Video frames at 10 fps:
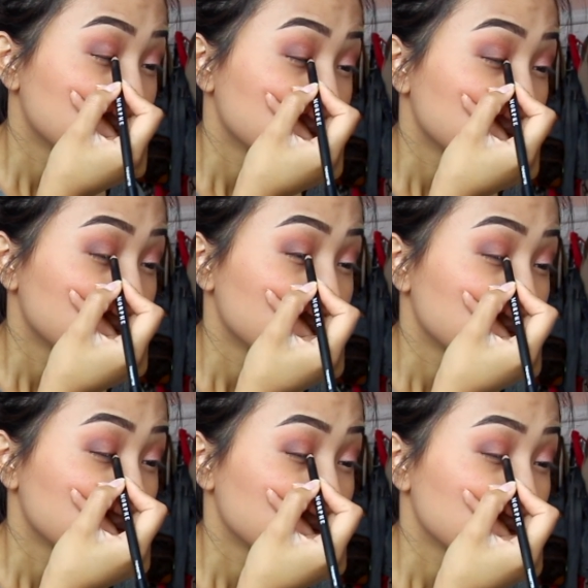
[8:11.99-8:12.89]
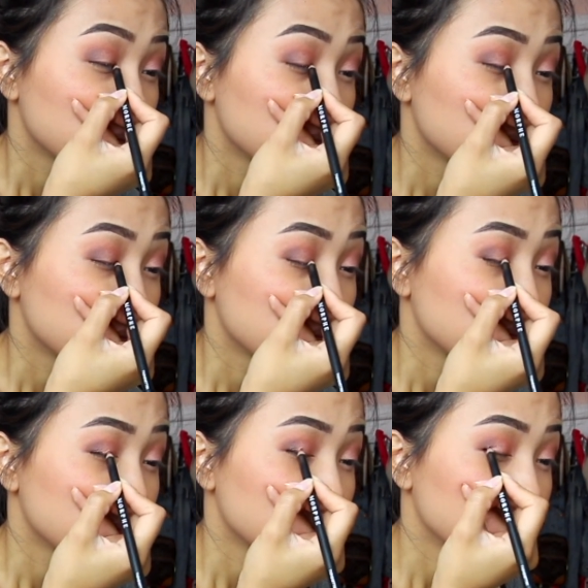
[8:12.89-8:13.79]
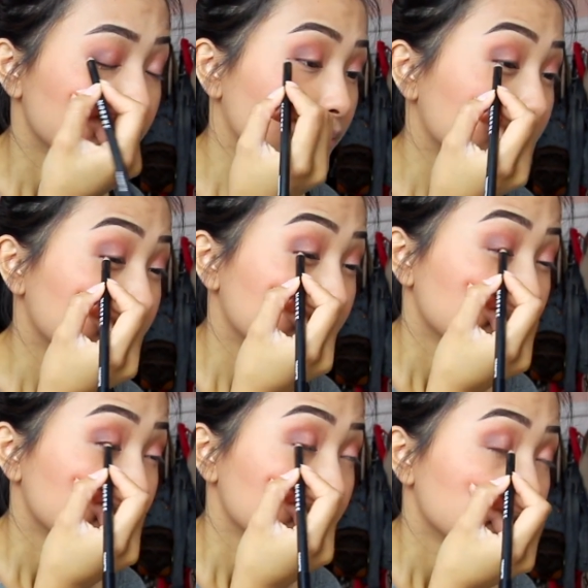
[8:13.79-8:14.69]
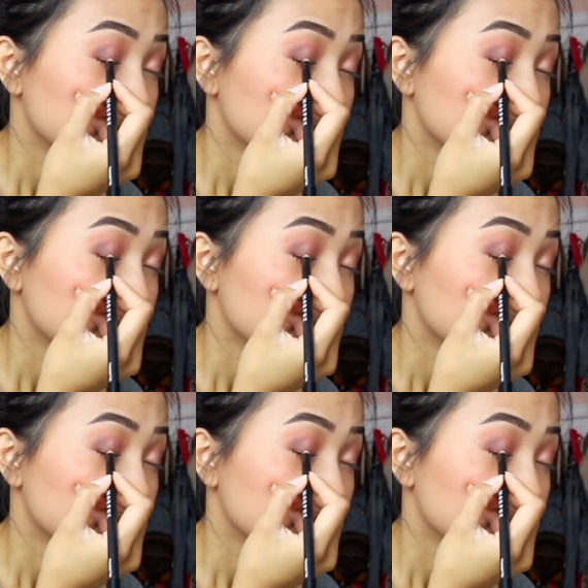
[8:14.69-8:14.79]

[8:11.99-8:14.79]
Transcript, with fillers: color pencil in the color Trendsetter.